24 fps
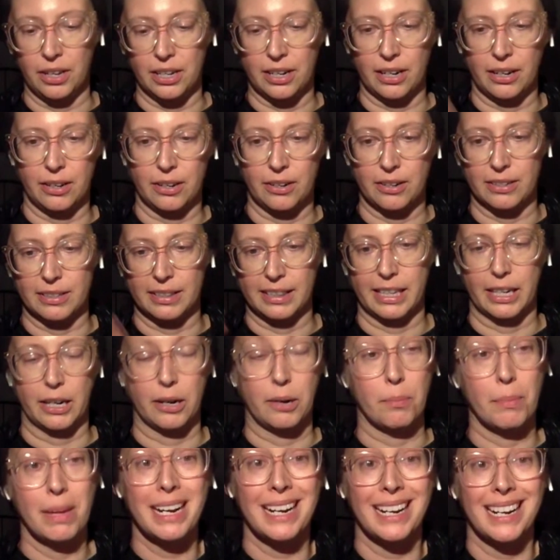You know, you're
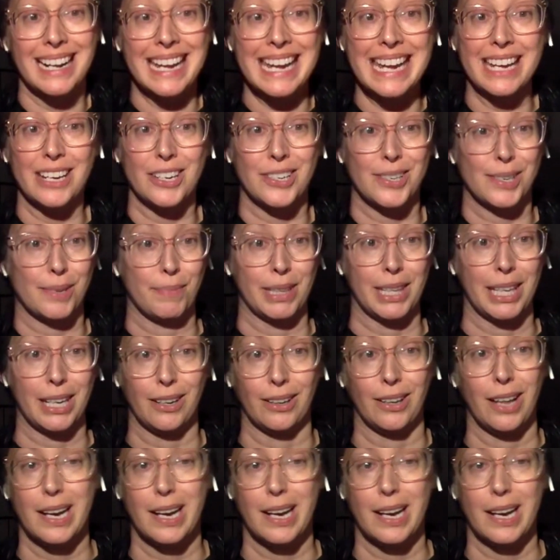they're a minute each, but they,